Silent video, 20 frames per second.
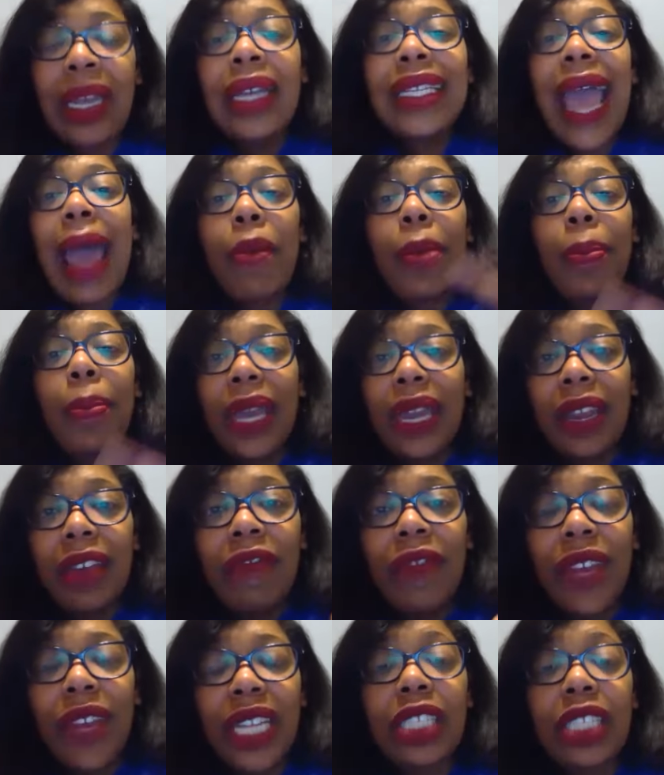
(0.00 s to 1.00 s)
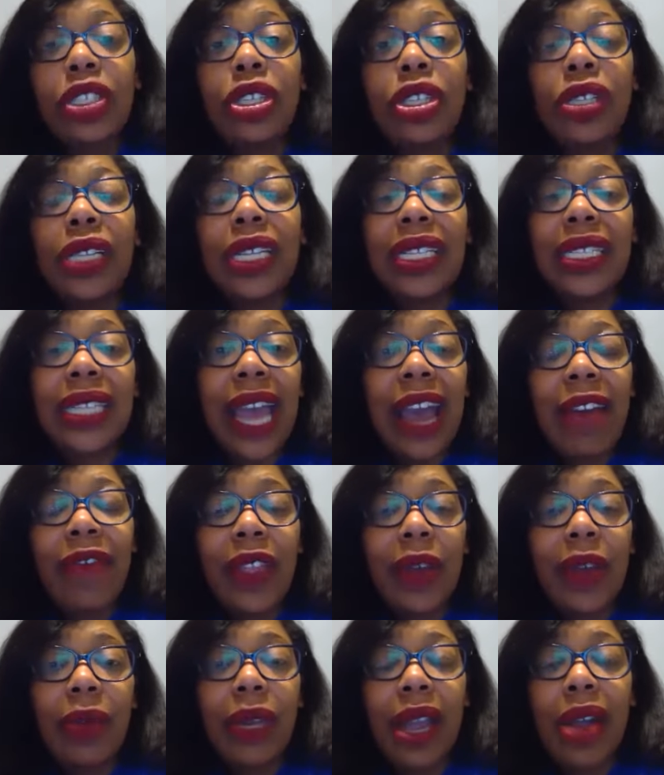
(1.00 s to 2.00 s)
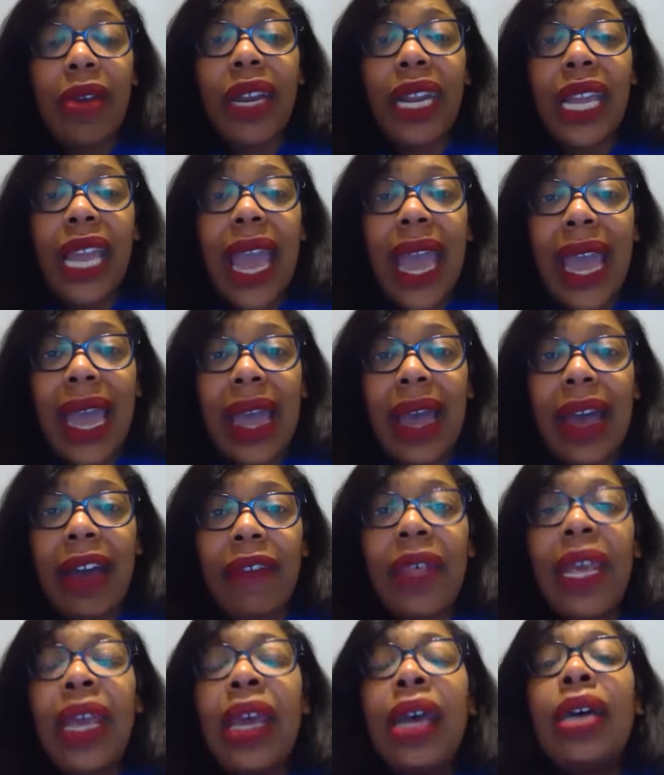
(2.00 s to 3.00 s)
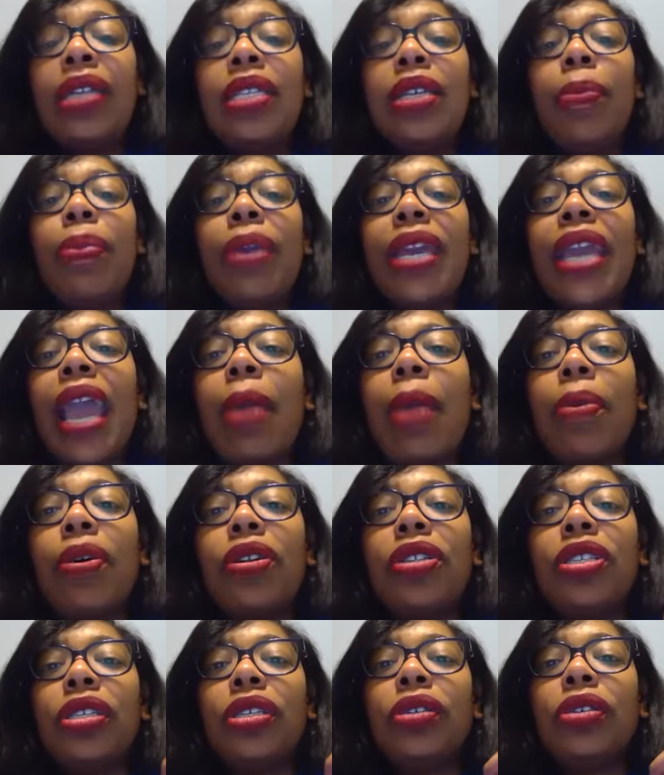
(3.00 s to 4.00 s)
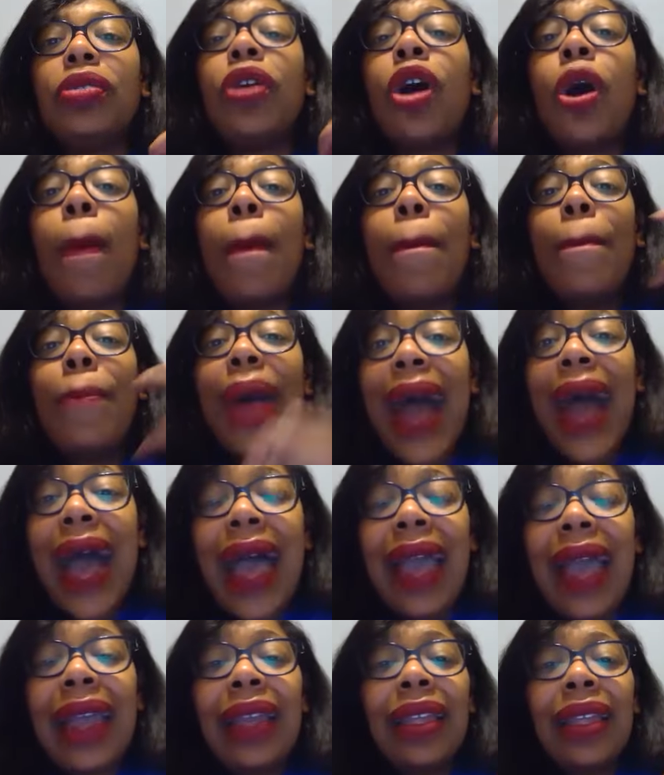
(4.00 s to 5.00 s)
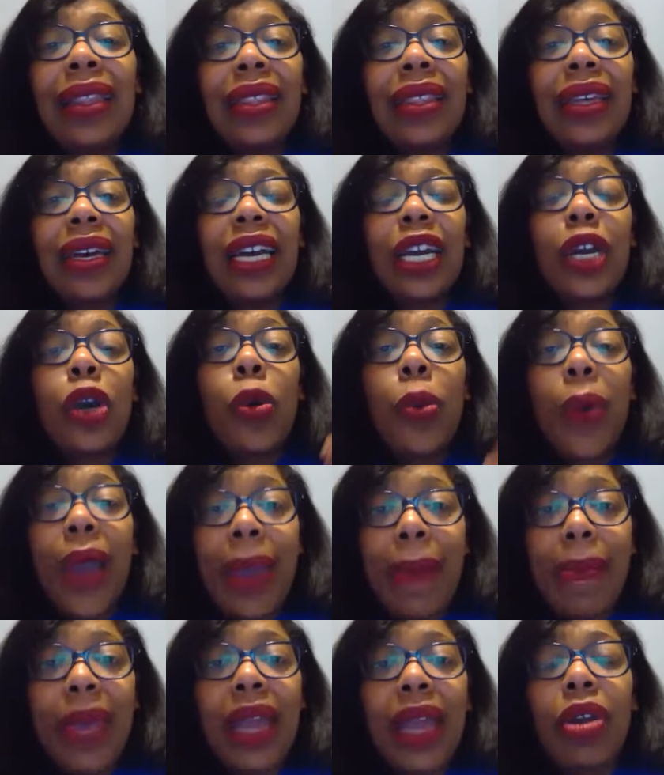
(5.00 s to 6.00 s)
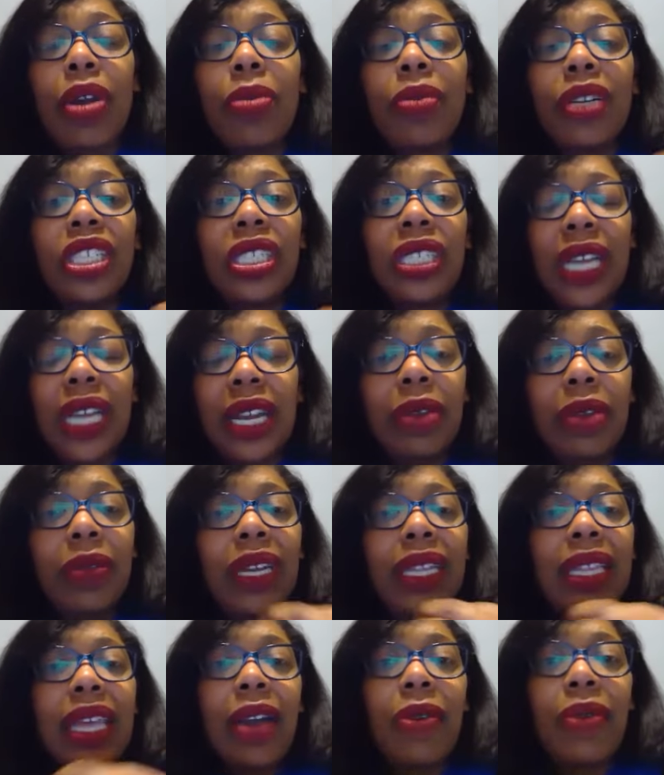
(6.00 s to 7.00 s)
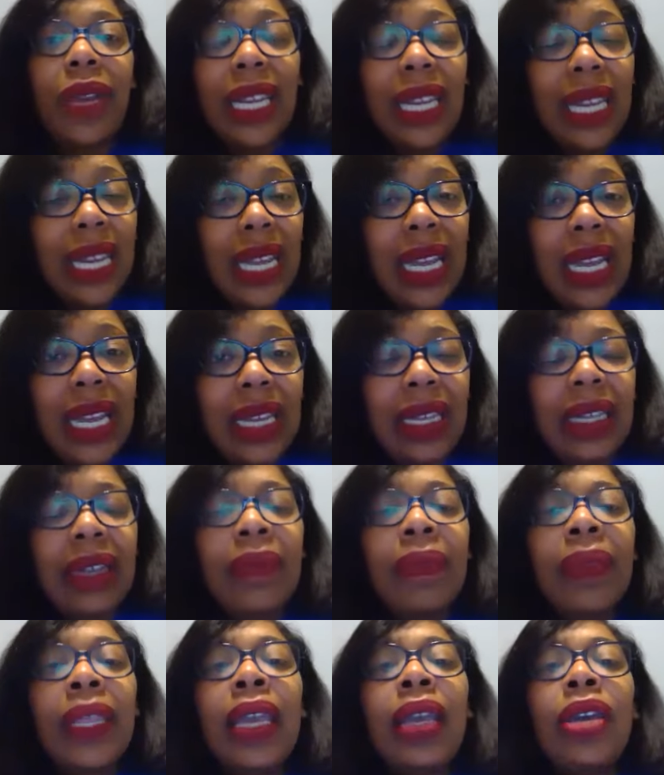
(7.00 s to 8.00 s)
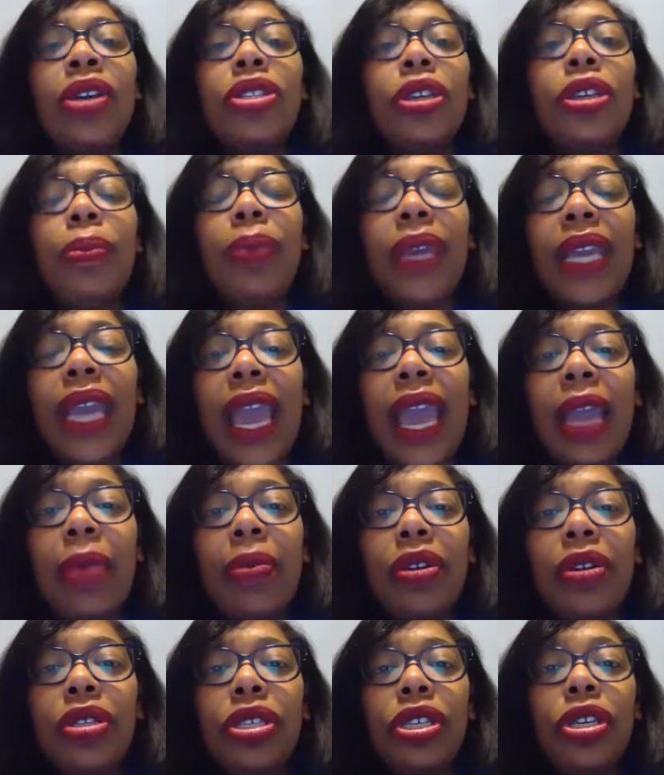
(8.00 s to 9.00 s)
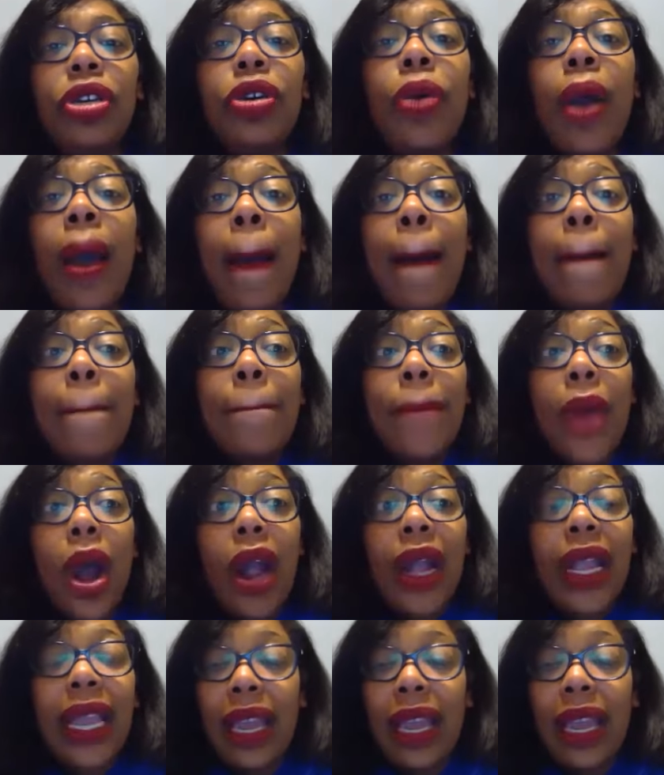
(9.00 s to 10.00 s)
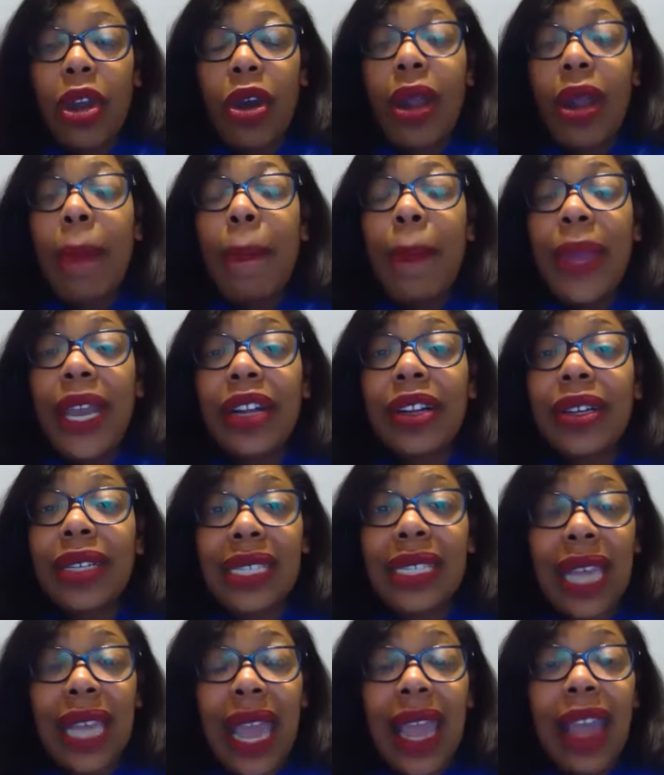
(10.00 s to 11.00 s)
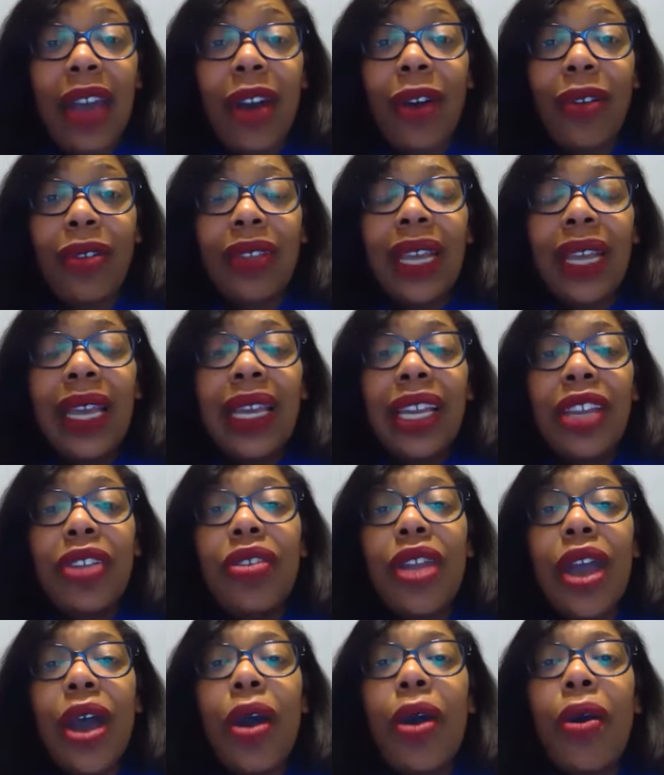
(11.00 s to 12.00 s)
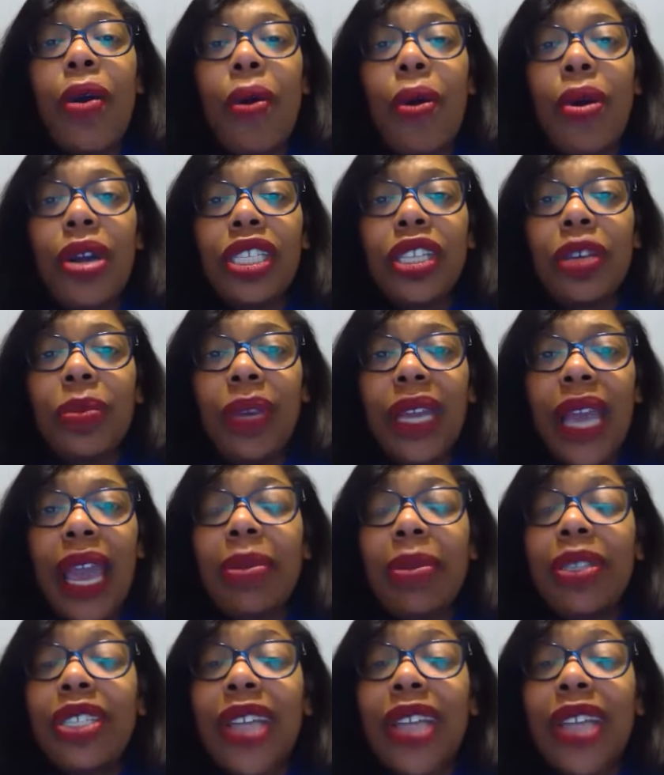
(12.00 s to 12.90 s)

to add more benefits to the staff that we already have, to be able to buy the equipment or machinery that we need, to be able to market on a bigger scale, you know, or to be able to